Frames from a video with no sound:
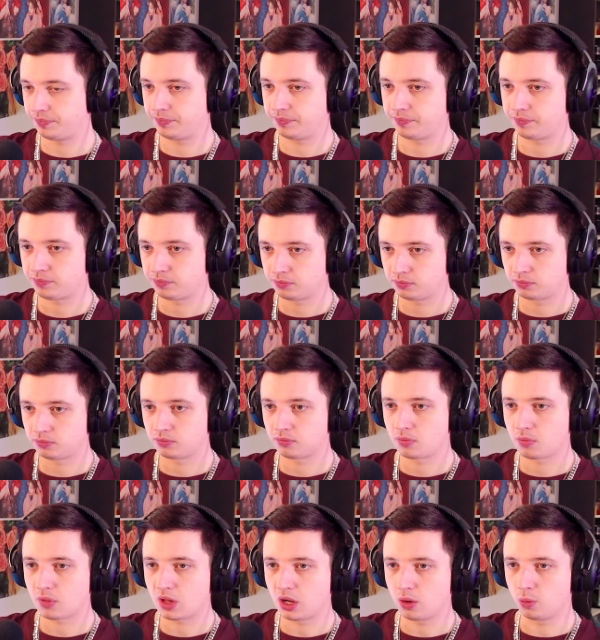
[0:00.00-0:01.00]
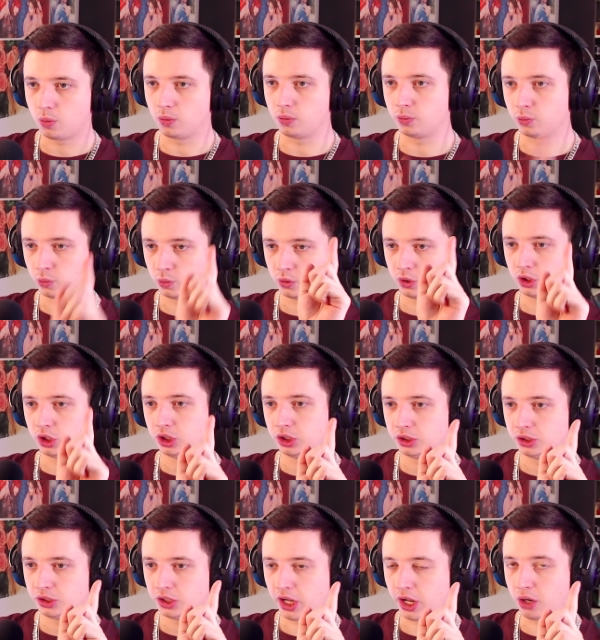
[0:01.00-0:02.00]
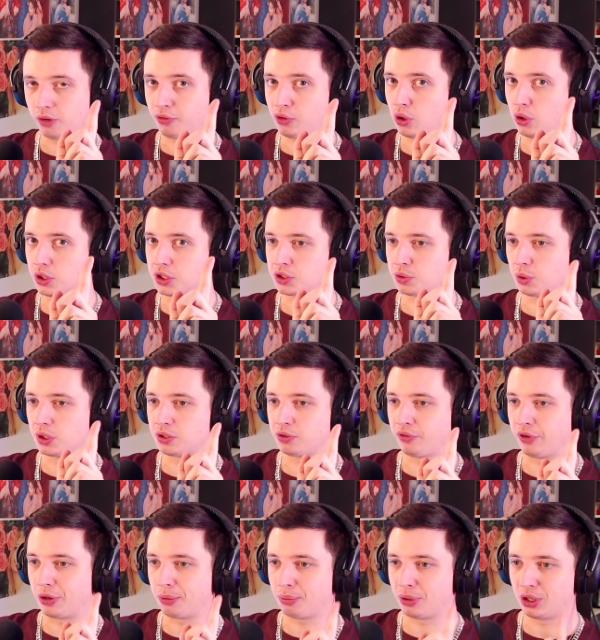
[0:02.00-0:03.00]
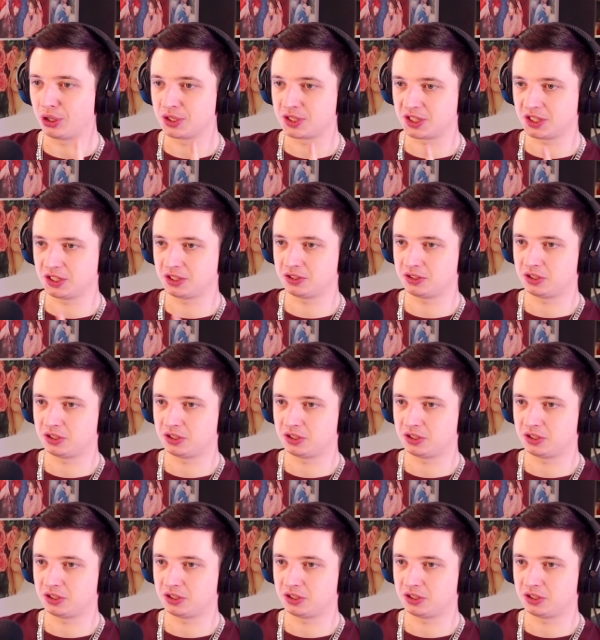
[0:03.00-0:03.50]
Oh, and of course, once without pausing,